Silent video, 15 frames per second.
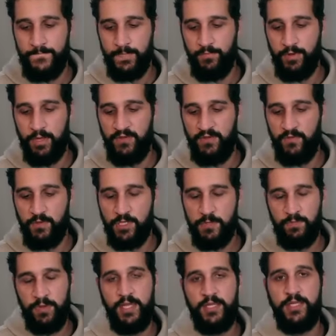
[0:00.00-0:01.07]
But if you
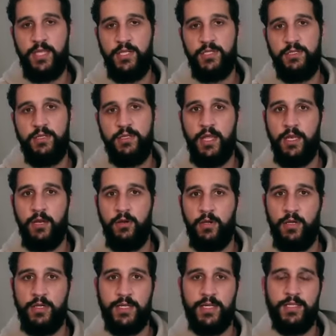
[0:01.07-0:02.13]
just pay attention to that
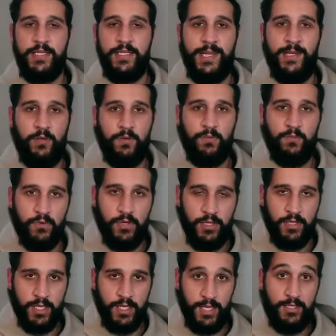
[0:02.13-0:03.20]
area and continue
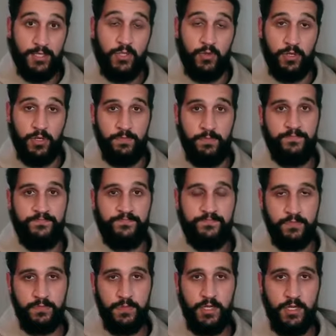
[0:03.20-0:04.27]
breathing into it,
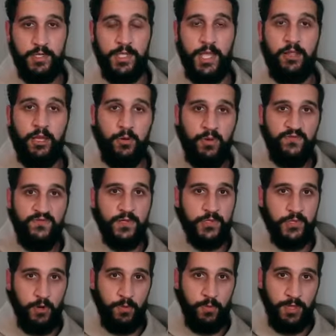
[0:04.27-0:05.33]
because now that we've
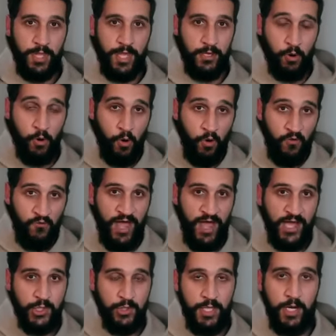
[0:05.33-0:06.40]
determined that your whole
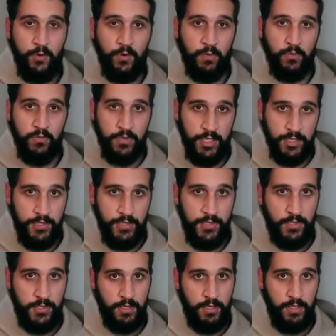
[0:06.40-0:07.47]
fascial network
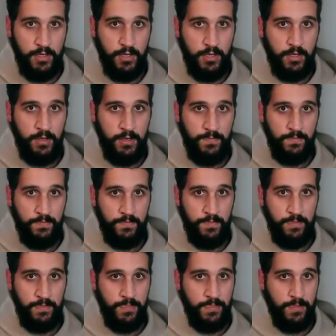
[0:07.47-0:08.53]
breathes
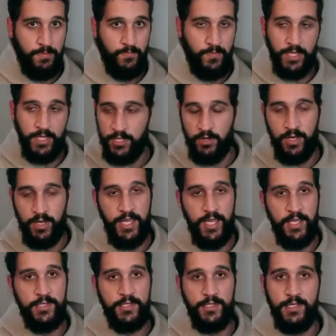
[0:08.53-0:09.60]
into your
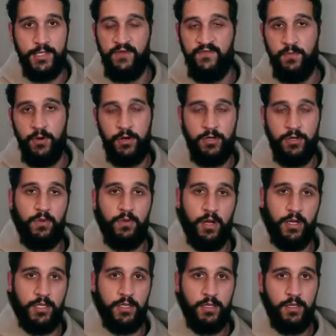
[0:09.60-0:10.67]
hands, into every part of your
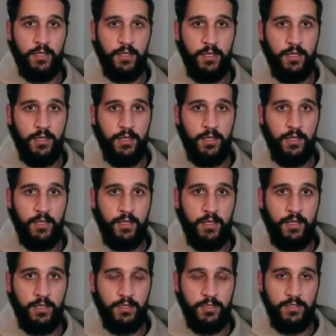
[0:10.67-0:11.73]
body,
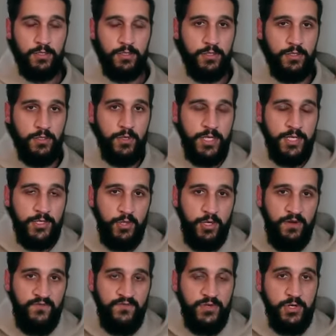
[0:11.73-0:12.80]
you can sort
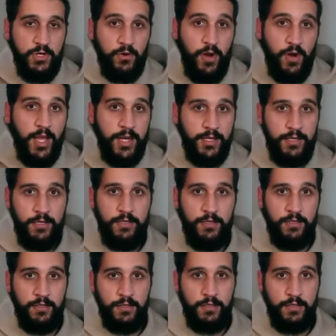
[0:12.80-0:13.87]
of direct
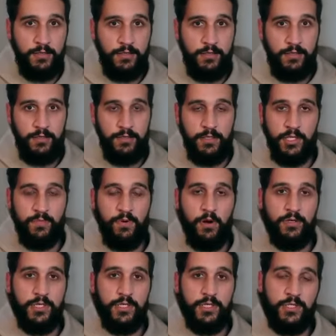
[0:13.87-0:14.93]
this
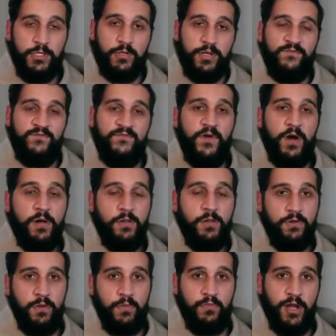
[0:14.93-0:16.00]
part. To, you can
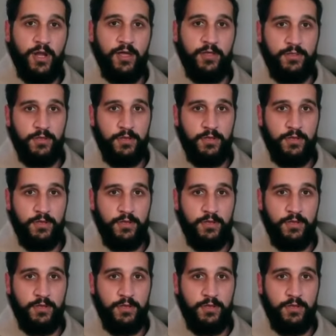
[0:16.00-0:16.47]
follow the breath